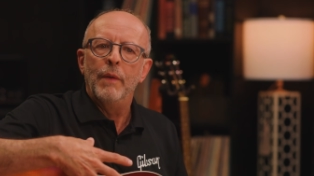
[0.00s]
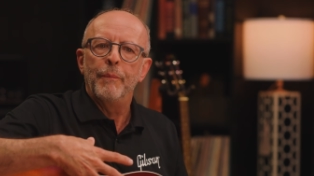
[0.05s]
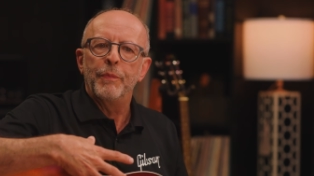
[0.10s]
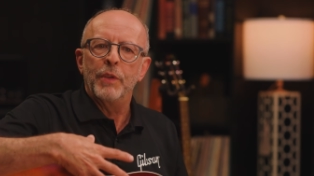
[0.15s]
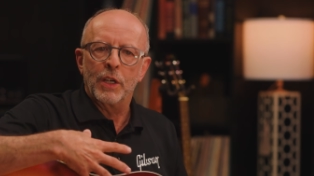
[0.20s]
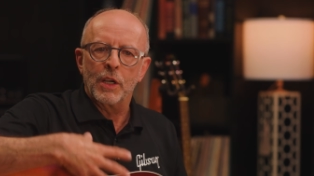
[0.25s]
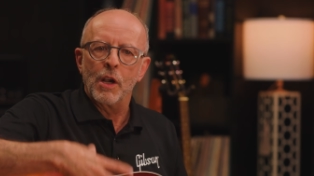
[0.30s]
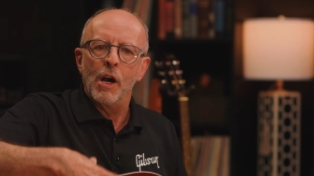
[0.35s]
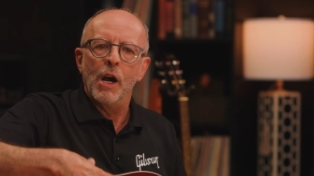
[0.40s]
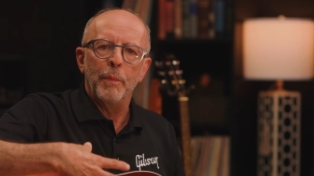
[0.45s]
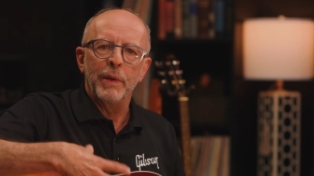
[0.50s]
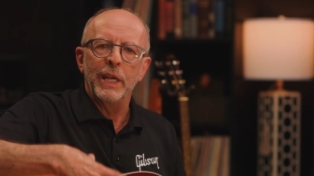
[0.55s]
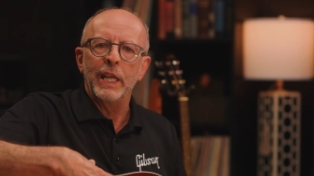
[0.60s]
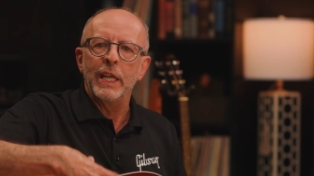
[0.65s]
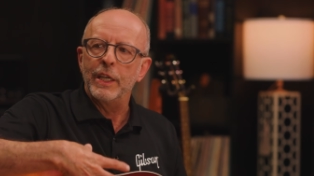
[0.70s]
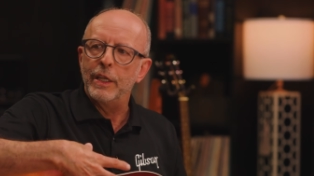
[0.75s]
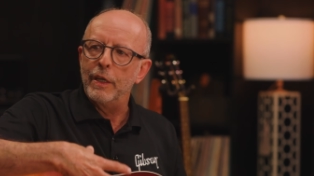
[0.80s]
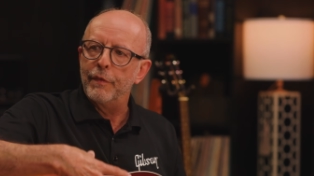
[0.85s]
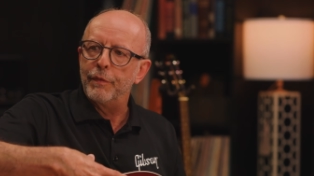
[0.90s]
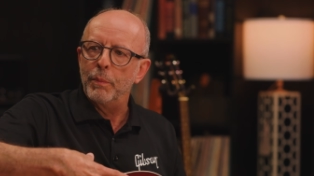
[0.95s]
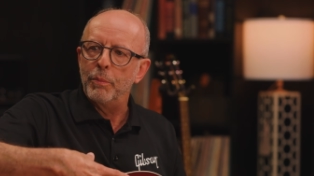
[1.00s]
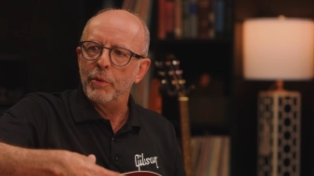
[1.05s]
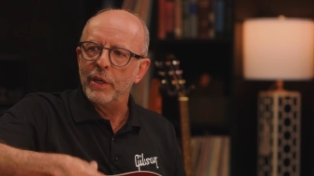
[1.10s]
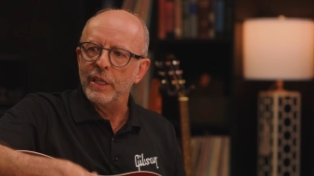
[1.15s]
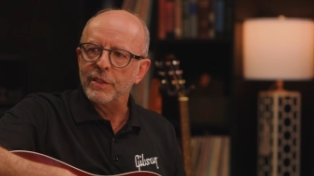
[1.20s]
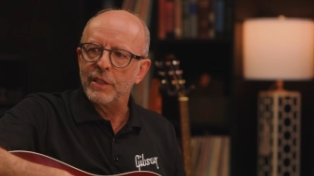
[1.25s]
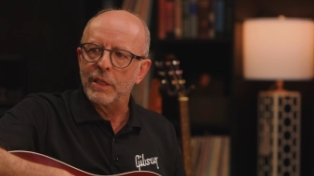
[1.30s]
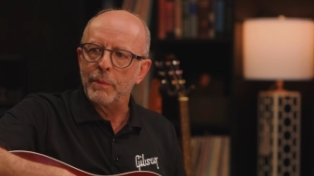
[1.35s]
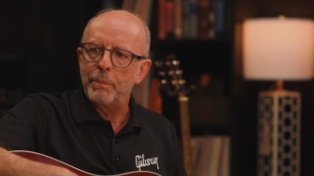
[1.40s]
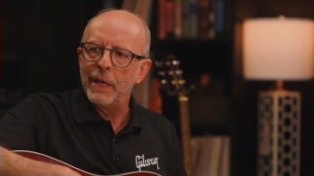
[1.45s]
accommodate different
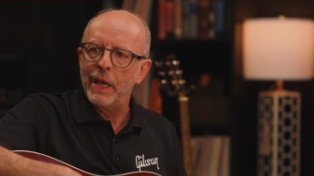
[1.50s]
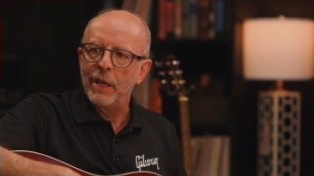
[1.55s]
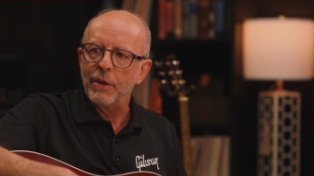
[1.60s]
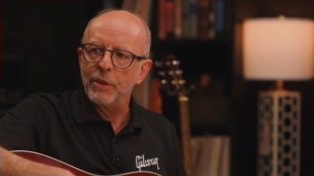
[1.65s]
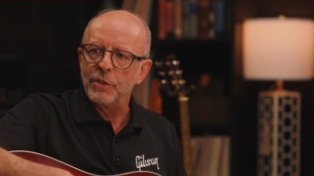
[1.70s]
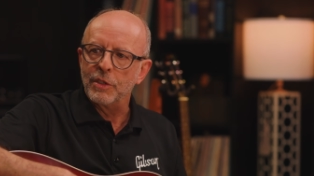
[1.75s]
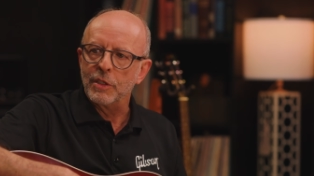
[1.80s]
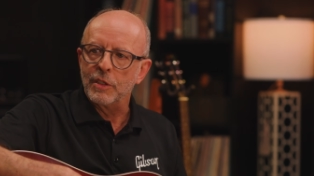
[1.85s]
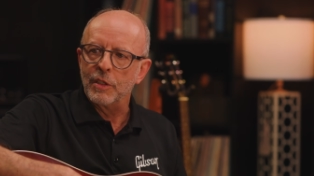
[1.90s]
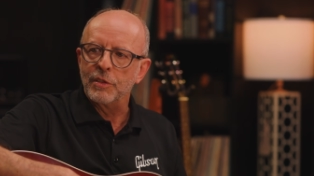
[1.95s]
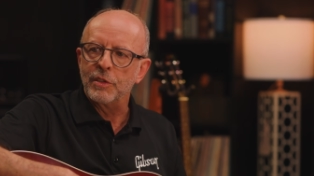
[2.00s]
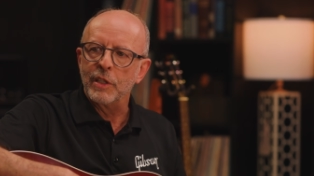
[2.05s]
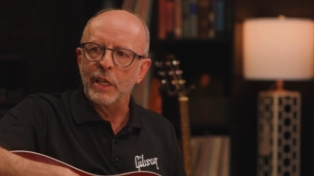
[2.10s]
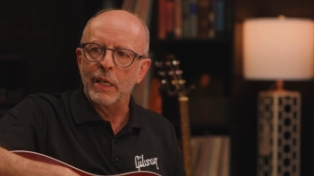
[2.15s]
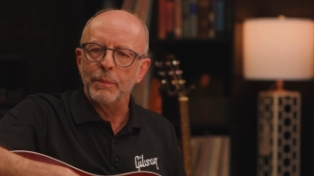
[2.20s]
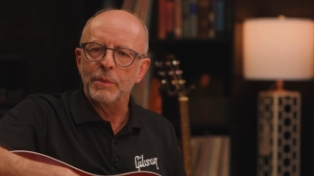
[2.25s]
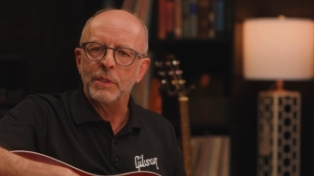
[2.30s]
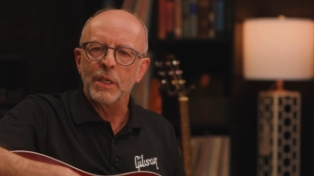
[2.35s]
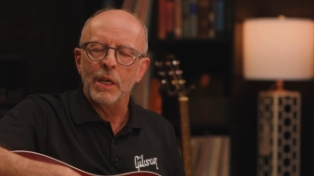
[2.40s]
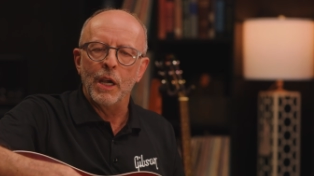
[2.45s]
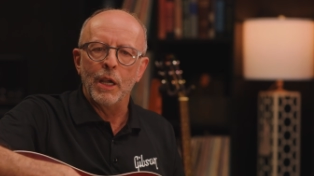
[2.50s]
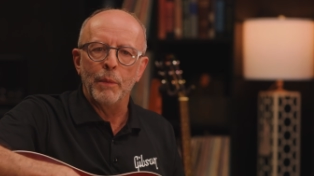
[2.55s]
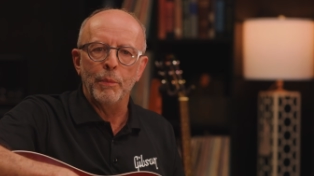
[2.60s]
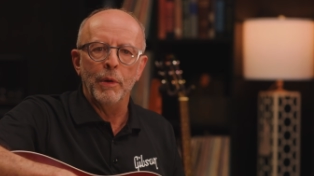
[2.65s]
bracing patterns at the same time.